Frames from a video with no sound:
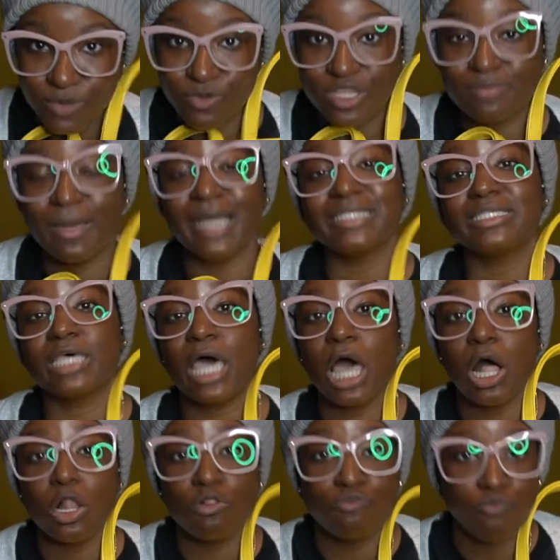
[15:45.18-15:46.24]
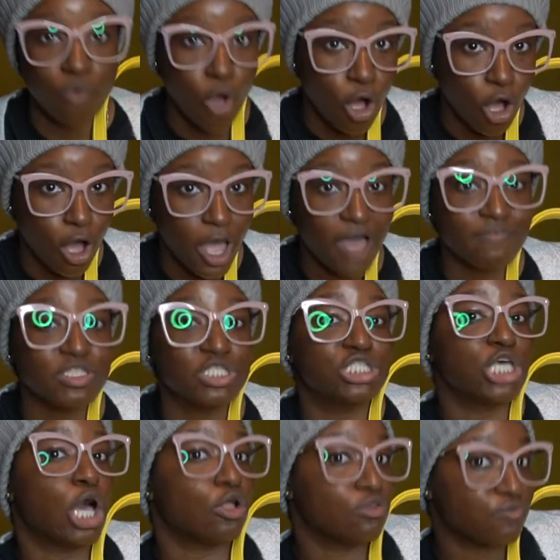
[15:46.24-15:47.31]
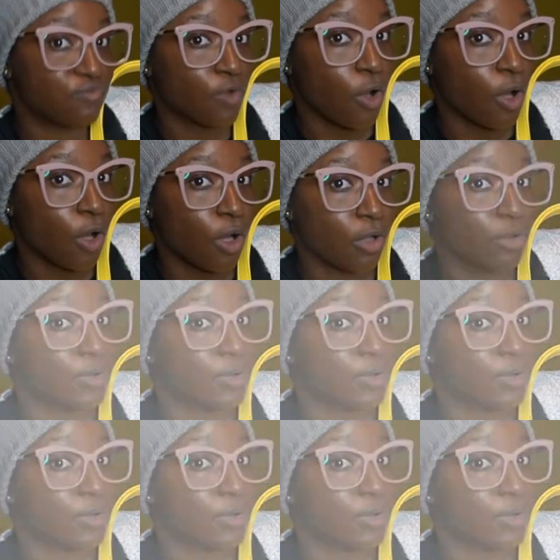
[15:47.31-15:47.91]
with my Telfar. I have a Telfar.